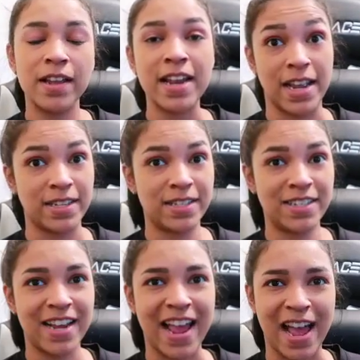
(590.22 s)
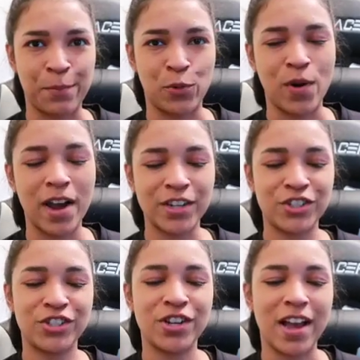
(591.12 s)
Next, Apple
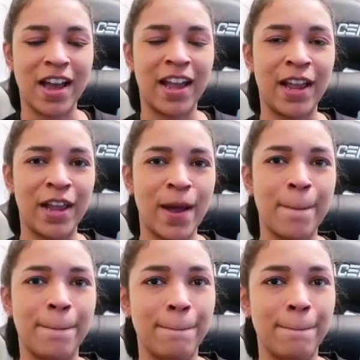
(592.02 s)
Watch. I